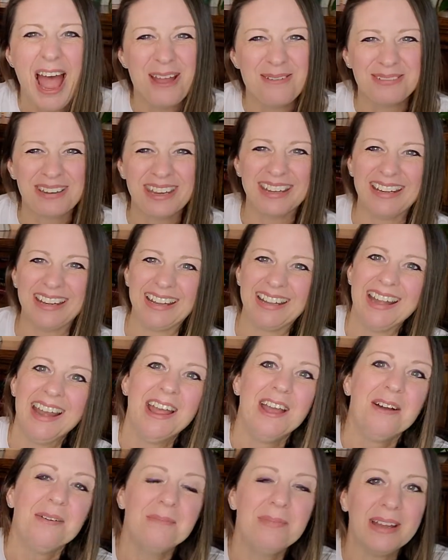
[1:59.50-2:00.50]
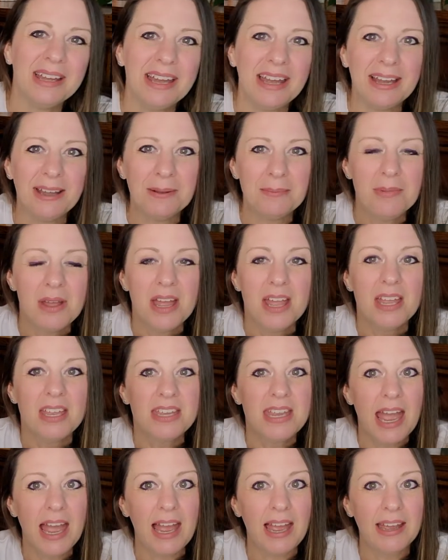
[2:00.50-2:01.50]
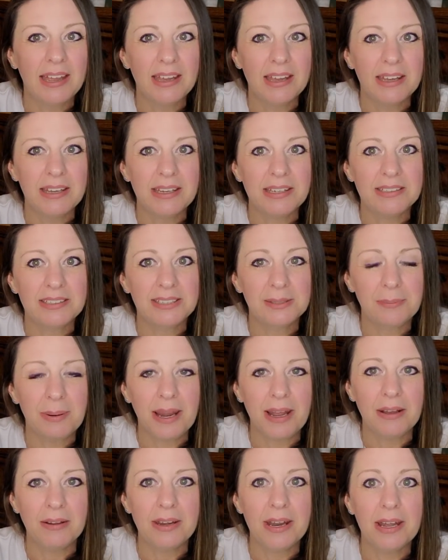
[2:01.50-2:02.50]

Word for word: I'm kidding, but um, yeah, uh, it's about